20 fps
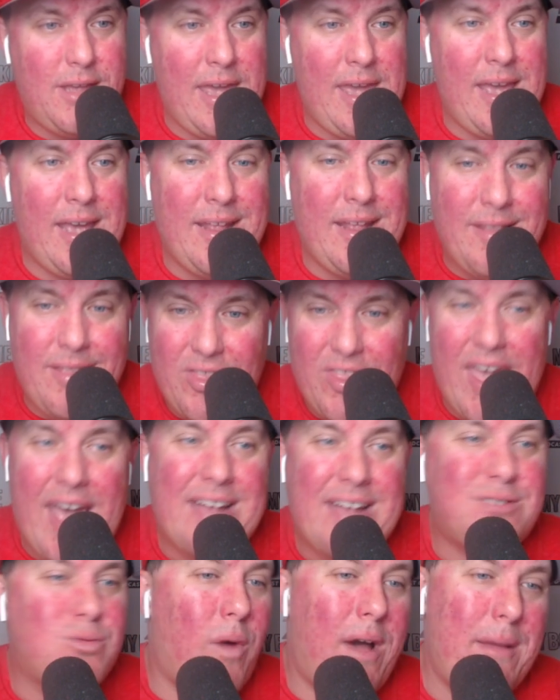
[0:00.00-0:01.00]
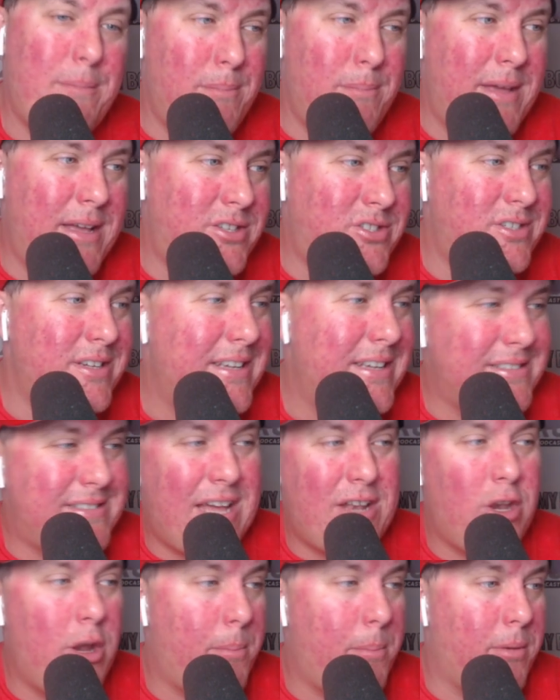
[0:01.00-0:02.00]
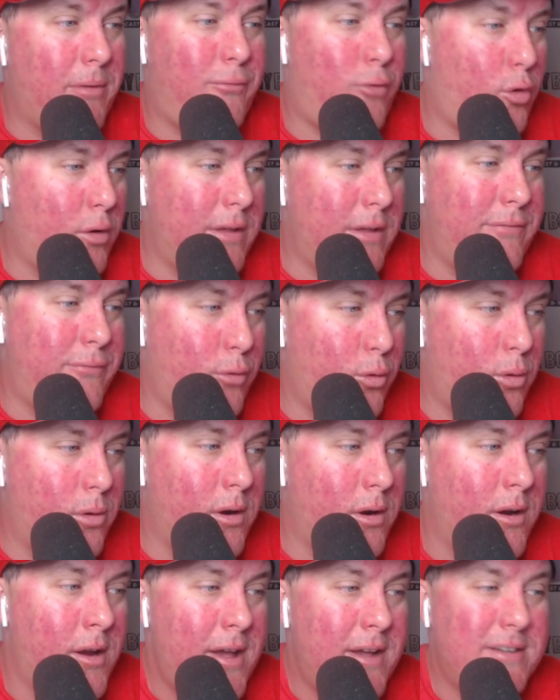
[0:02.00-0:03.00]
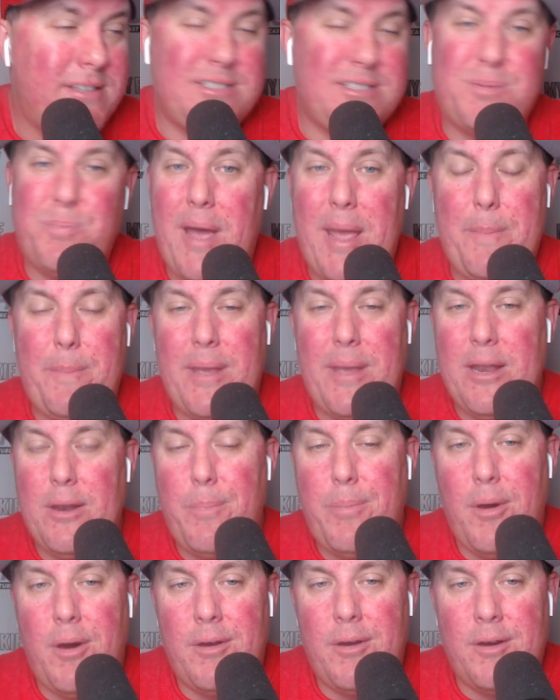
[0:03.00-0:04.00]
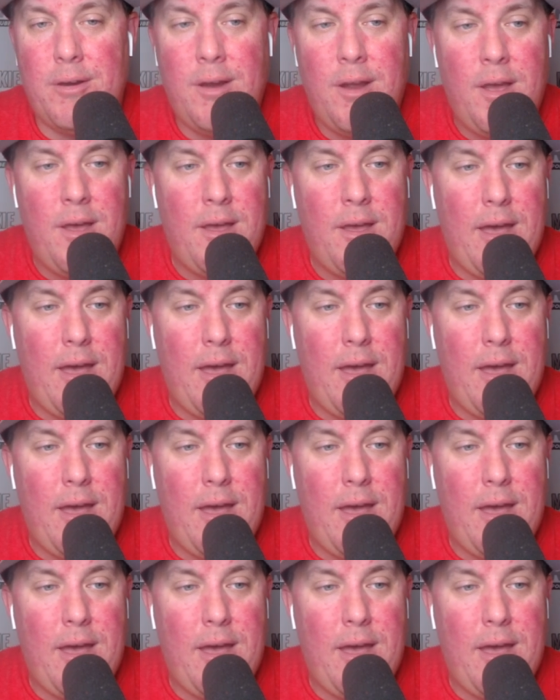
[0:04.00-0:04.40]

and that's why Mitch is at number 44, despite being a punter.